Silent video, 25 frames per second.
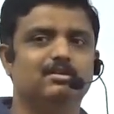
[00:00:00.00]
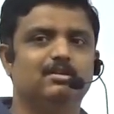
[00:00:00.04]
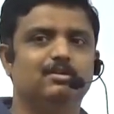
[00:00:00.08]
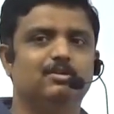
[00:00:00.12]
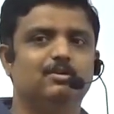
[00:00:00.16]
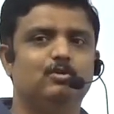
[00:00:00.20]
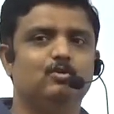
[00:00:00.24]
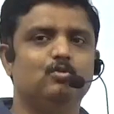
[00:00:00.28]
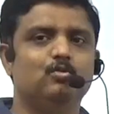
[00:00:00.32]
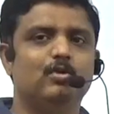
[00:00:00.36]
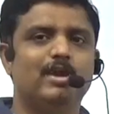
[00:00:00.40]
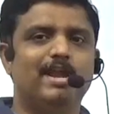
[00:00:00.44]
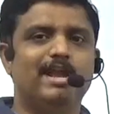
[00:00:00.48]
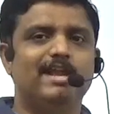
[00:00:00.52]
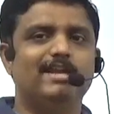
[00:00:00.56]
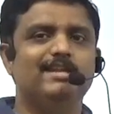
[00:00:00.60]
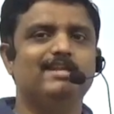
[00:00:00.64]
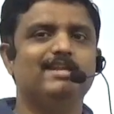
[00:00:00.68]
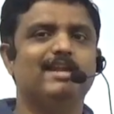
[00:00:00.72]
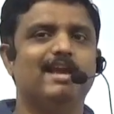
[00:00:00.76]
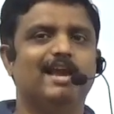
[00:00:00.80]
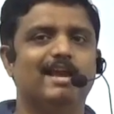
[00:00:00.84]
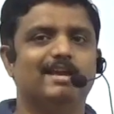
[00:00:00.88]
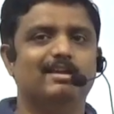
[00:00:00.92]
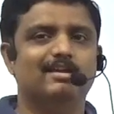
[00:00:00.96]
to
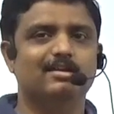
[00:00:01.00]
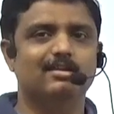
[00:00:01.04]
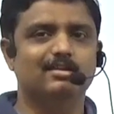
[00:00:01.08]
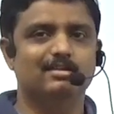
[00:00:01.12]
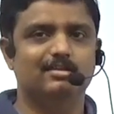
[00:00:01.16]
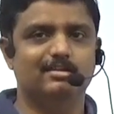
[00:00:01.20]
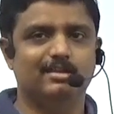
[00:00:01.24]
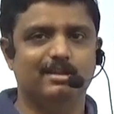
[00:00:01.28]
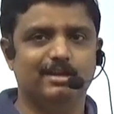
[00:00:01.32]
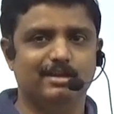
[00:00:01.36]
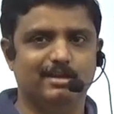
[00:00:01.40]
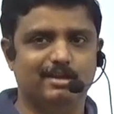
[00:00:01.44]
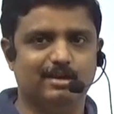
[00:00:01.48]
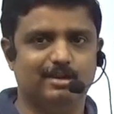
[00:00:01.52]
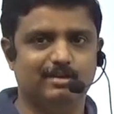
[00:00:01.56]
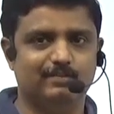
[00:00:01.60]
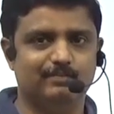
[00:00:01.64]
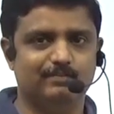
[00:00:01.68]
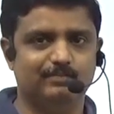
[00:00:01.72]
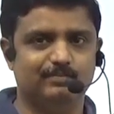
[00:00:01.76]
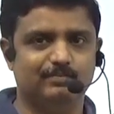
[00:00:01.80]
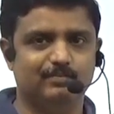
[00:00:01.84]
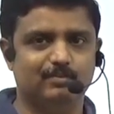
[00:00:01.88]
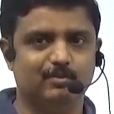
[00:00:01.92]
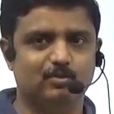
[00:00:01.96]
any angle theta.
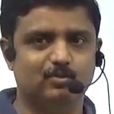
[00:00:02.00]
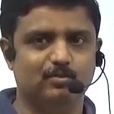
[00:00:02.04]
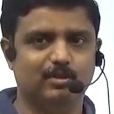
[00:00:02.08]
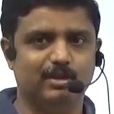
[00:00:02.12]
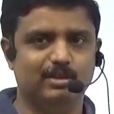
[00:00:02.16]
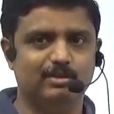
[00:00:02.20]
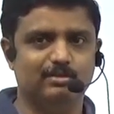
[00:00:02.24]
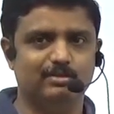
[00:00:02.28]
Okay,